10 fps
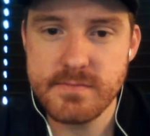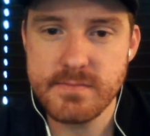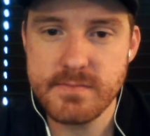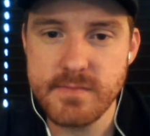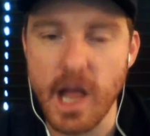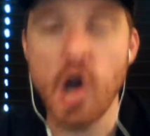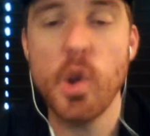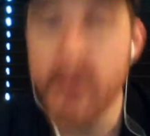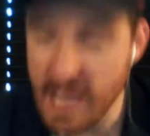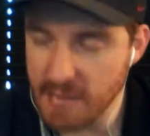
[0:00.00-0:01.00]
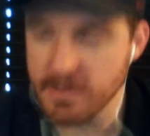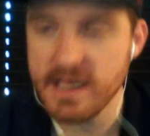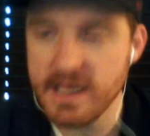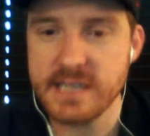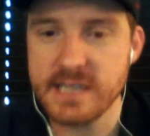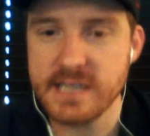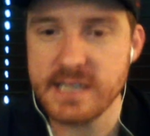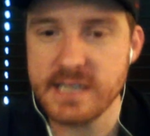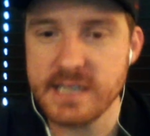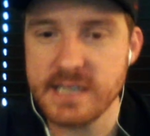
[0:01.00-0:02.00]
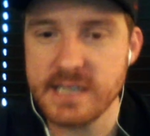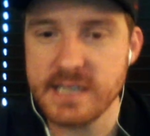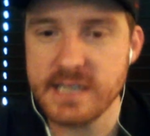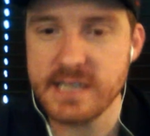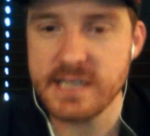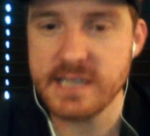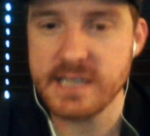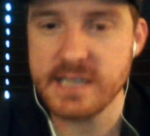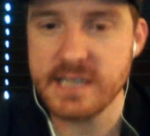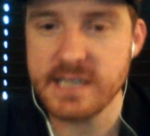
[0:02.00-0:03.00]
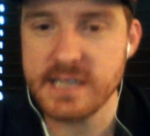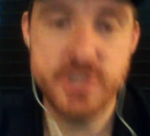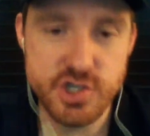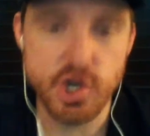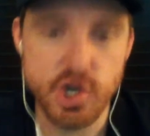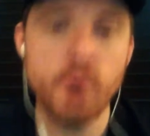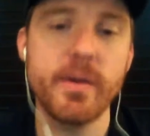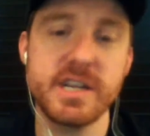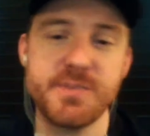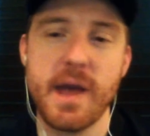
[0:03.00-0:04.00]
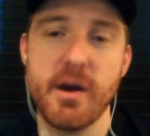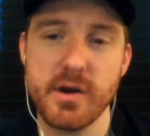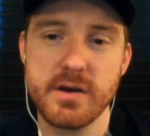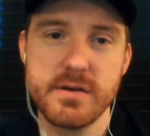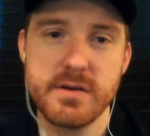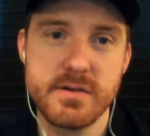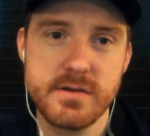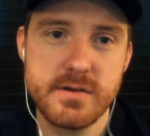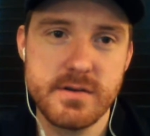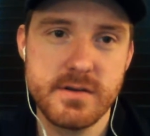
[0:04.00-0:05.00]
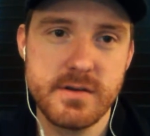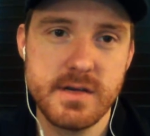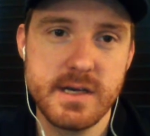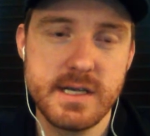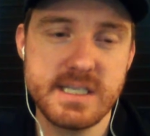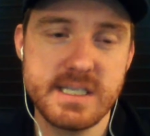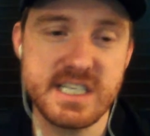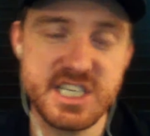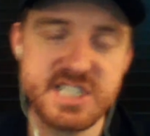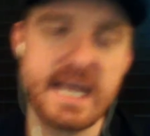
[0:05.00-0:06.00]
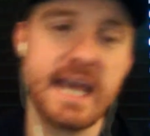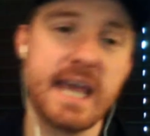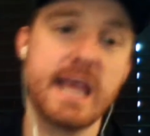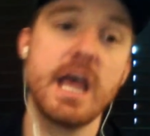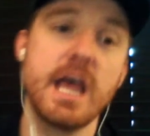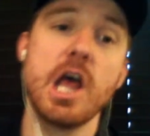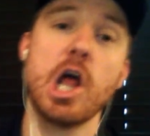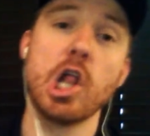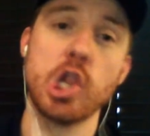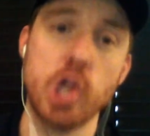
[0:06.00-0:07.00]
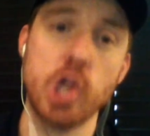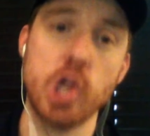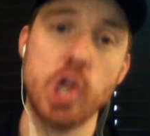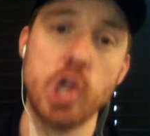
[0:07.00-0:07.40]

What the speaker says: I hope he capitalized on it, but I think he had so much power to just say, look,